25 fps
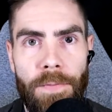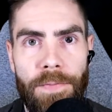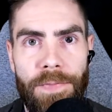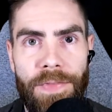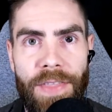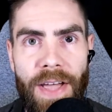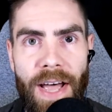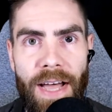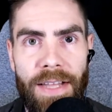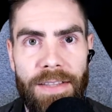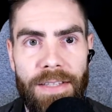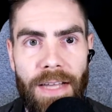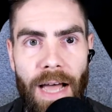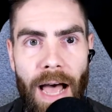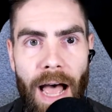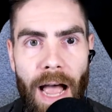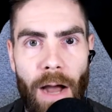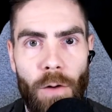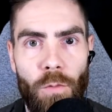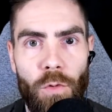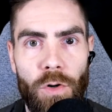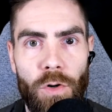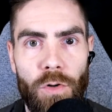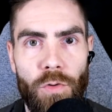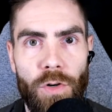that
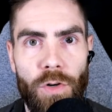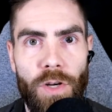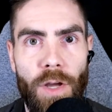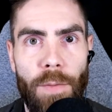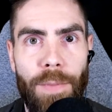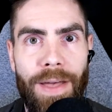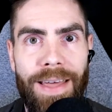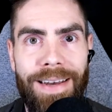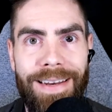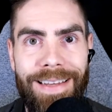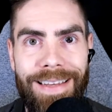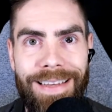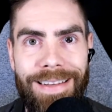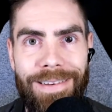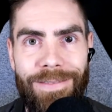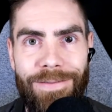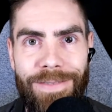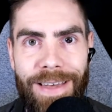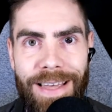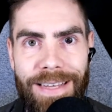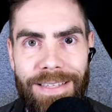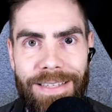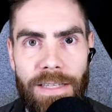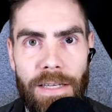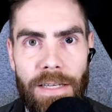I would recommend
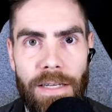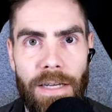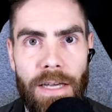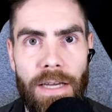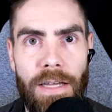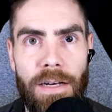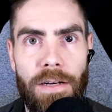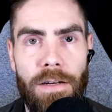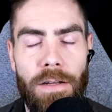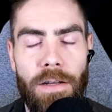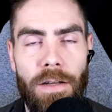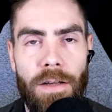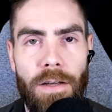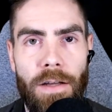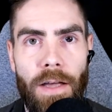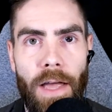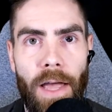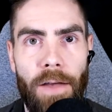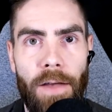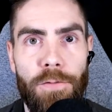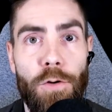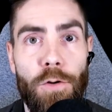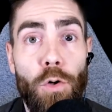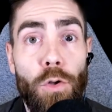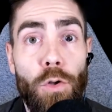investing in
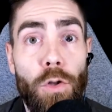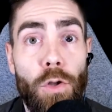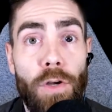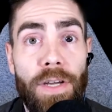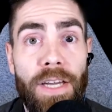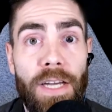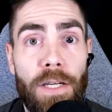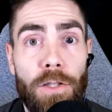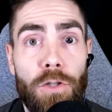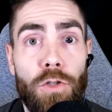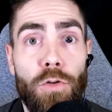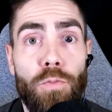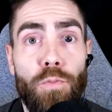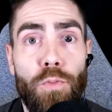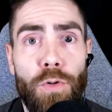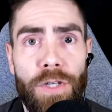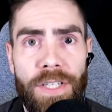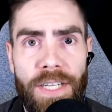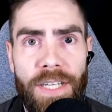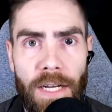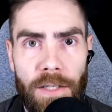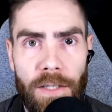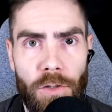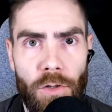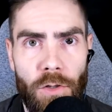if you're looking to
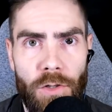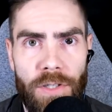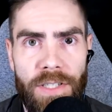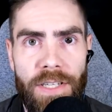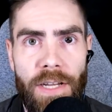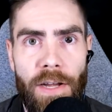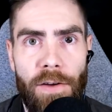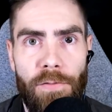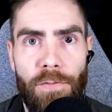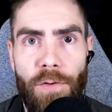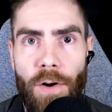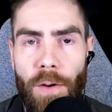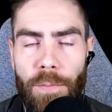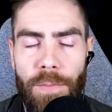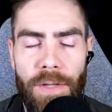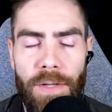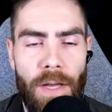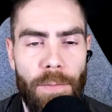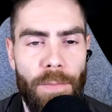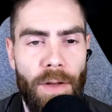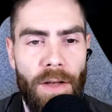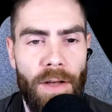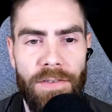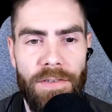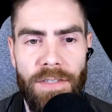protect yourself from
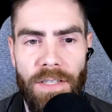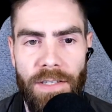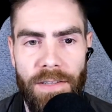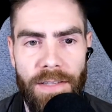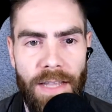EMFs.